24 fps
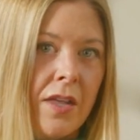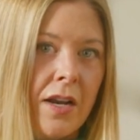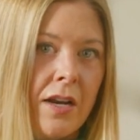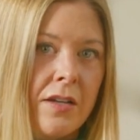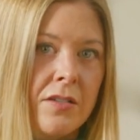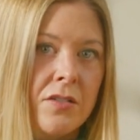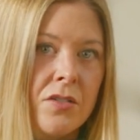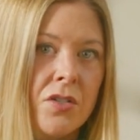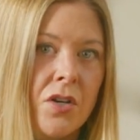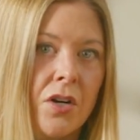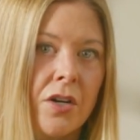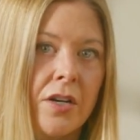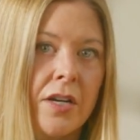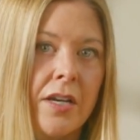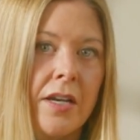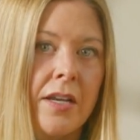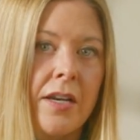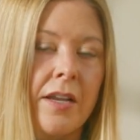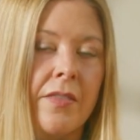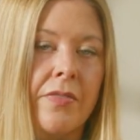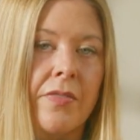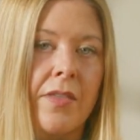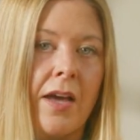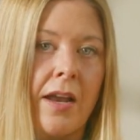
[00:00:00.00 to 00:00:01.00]
that I
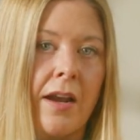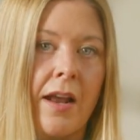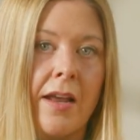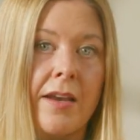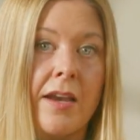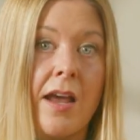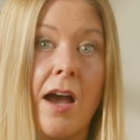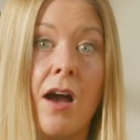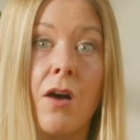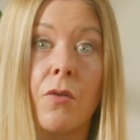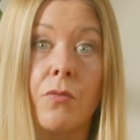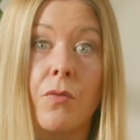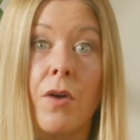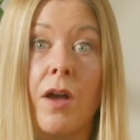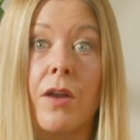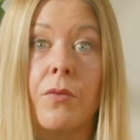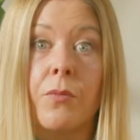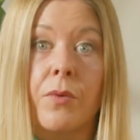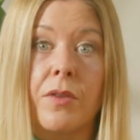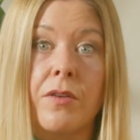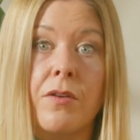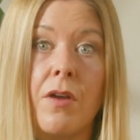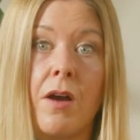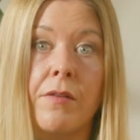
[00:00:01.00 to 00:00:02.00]
started and that I now
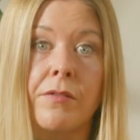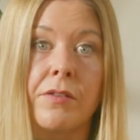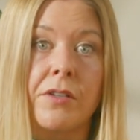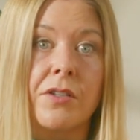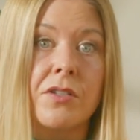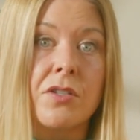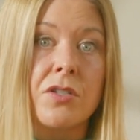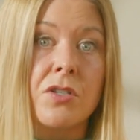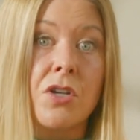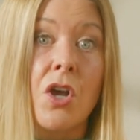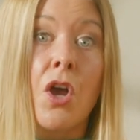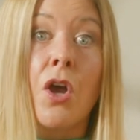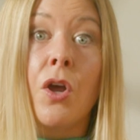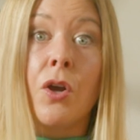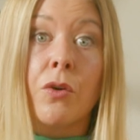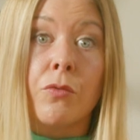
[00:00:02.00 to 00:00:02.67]
run with novelist